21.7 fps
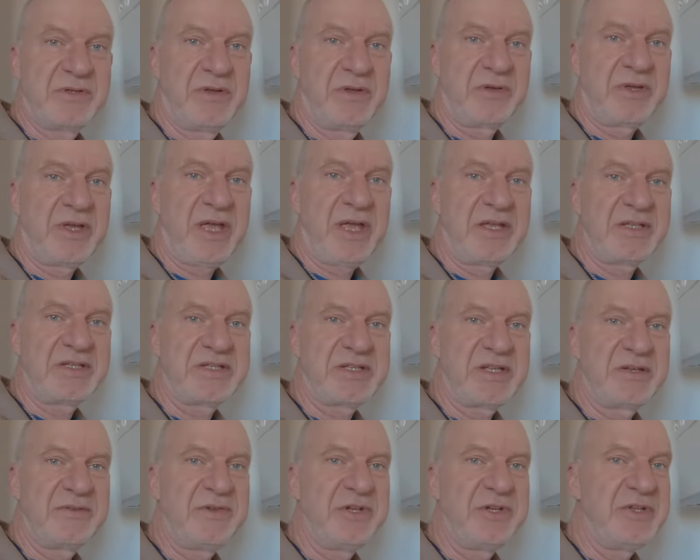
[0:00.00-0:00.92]
Okay,
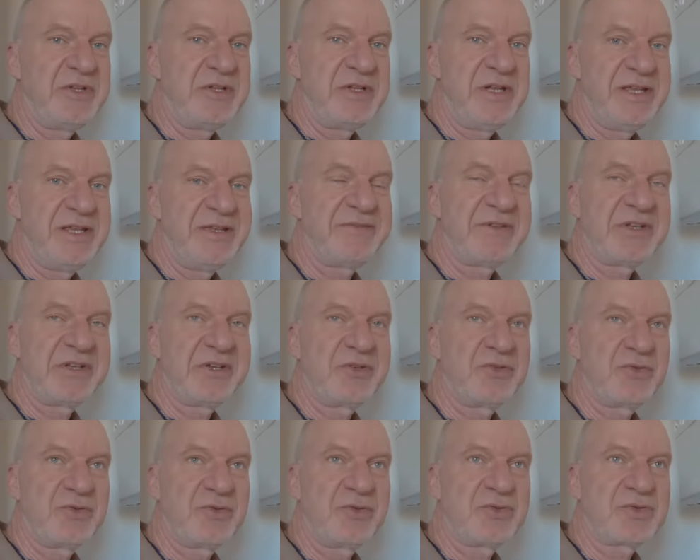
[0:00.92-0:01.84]
instead of le leaving
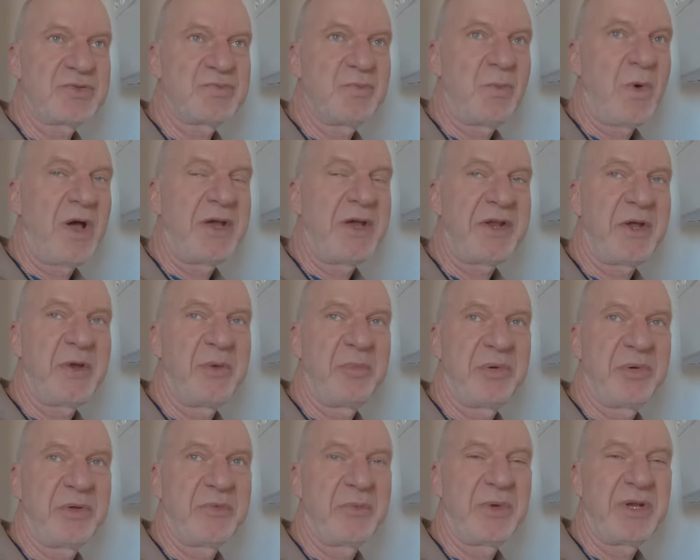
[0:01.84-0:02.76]
doors wide
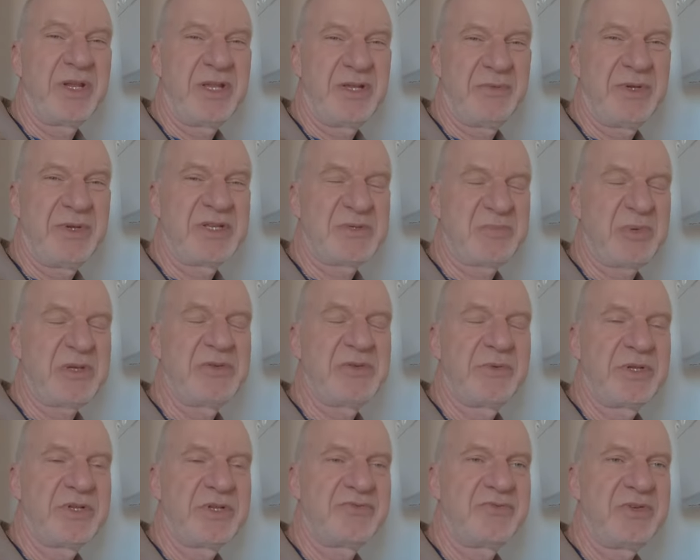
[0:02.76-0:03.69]
open when it, when especially
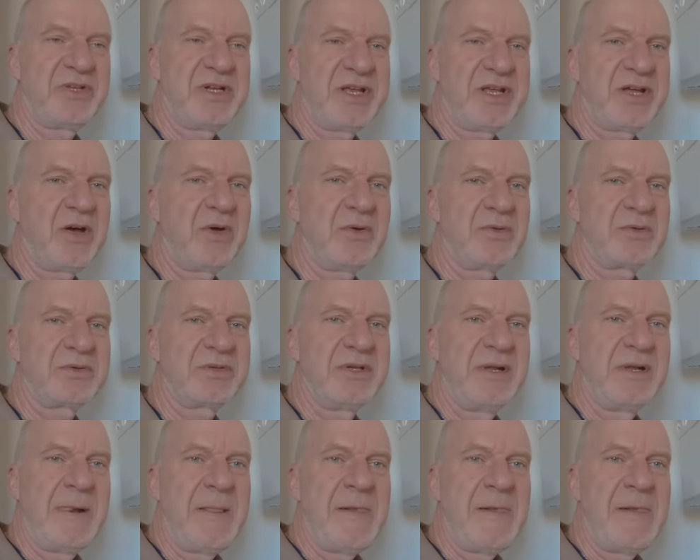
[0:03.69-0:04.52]
when it's really cold.